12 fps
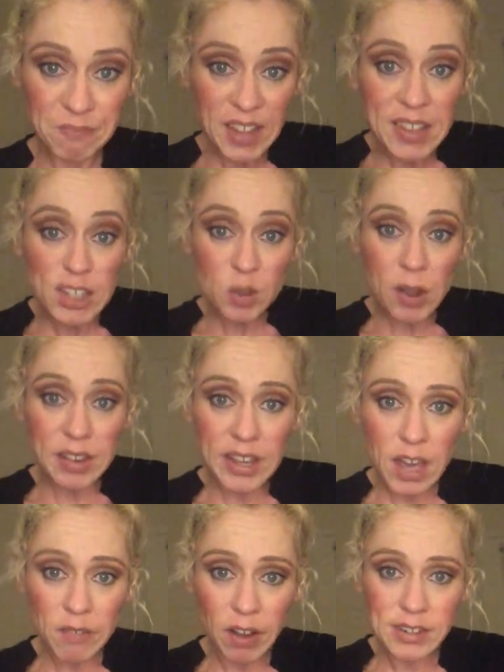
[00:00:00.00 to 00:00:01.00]
And that's why I like
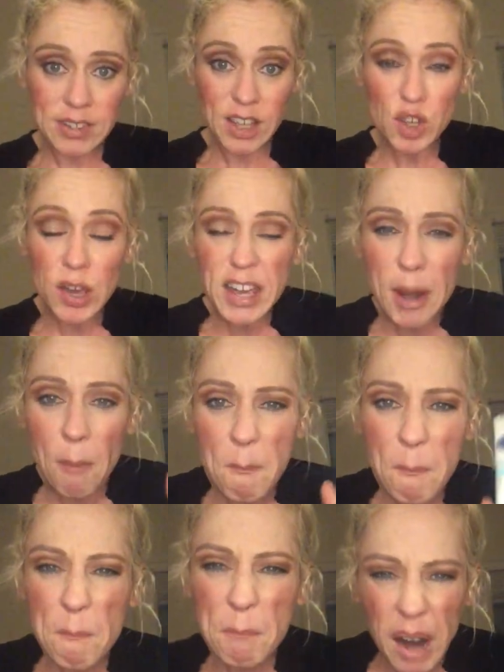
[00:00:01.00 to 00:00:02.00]
Avon, is that you can get a
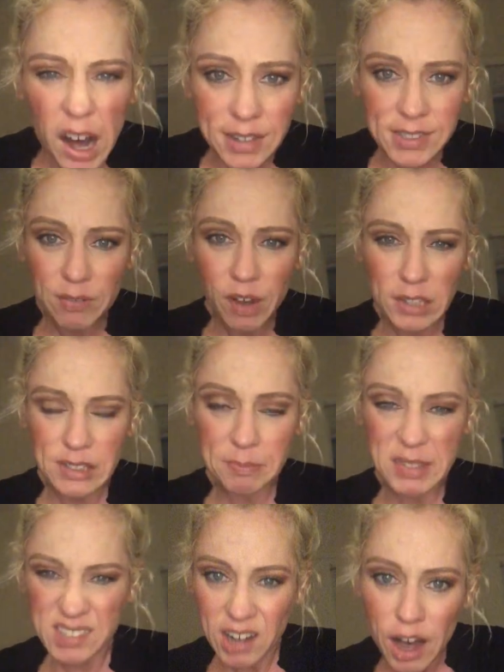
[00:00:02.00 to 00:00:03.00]
box of awesome
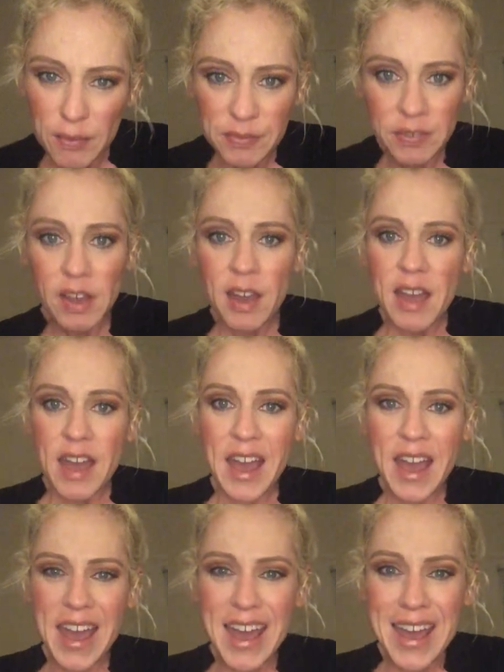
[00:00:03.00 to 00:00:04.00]
stuff
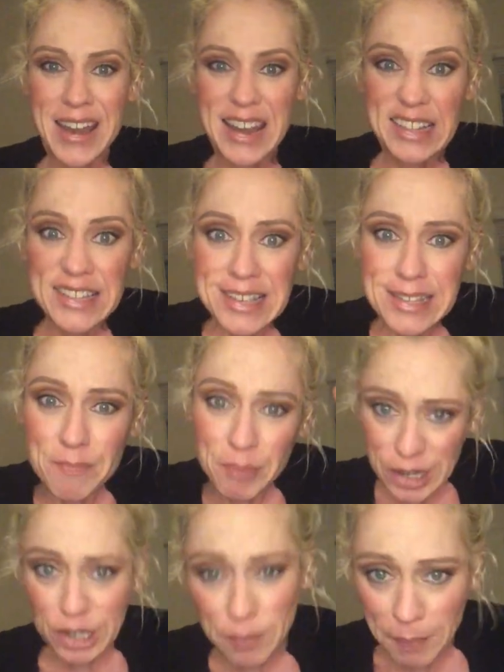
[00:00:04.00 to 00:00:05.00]
and it doesn't
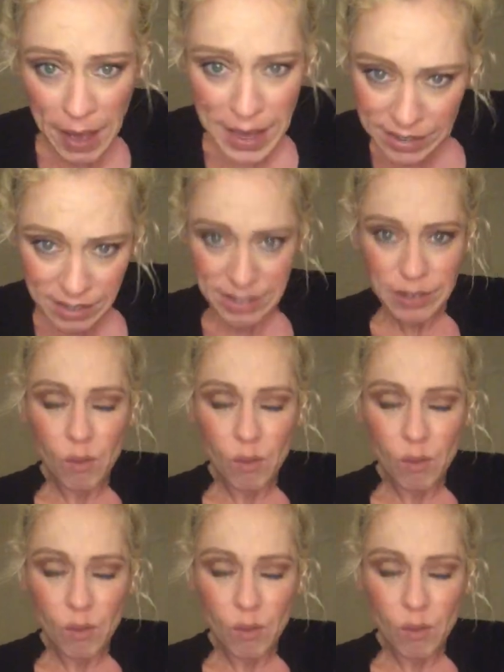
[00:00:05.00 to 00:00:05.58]
break your bank.